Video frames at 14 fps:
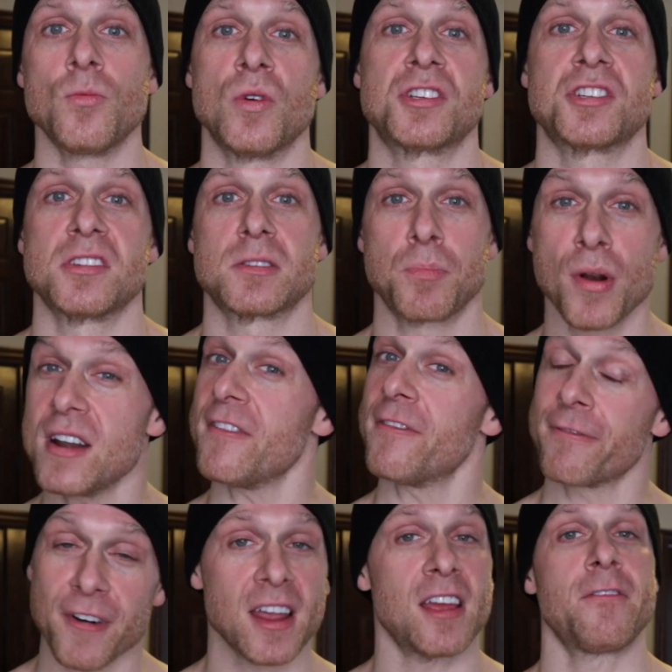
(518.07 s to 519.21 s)
which is pretty
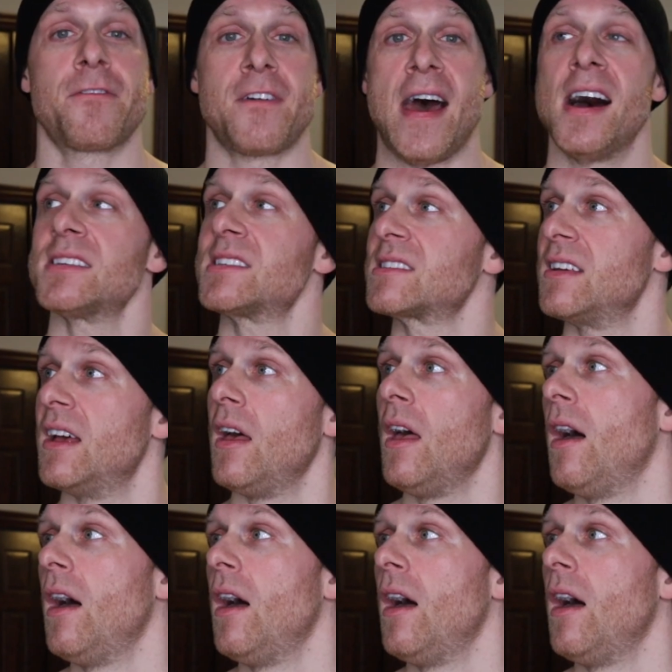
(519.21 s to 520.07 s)
freaking fast.